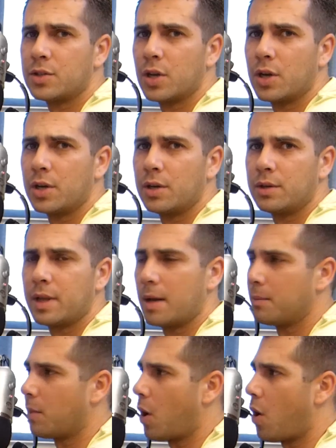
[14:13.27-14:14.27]
turn
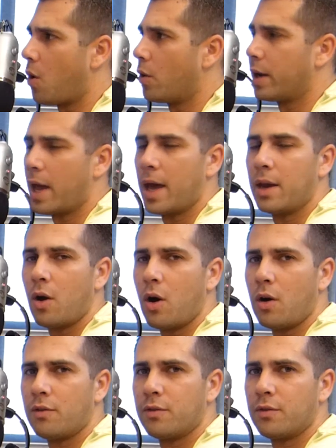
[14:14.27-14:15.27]
them on and
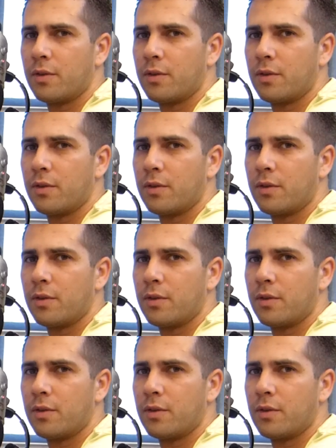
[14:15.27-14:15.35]
off